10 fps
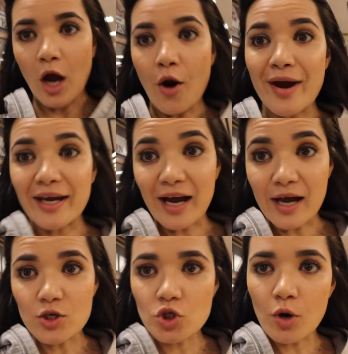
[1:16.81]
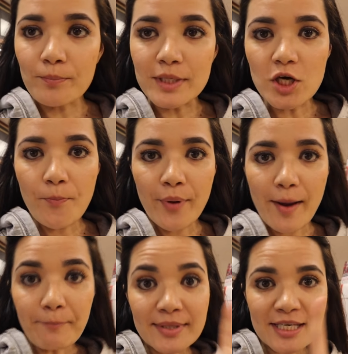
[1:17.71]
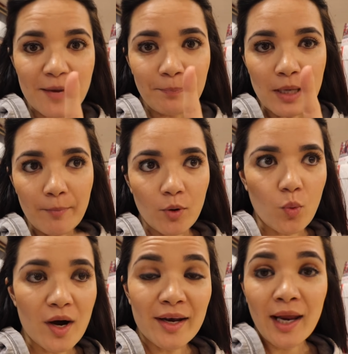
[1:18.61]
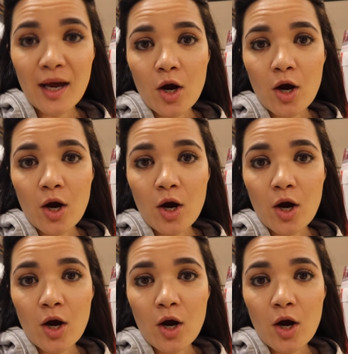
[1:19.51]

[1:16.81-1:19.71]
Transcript: All right guys, so meal prep tip number one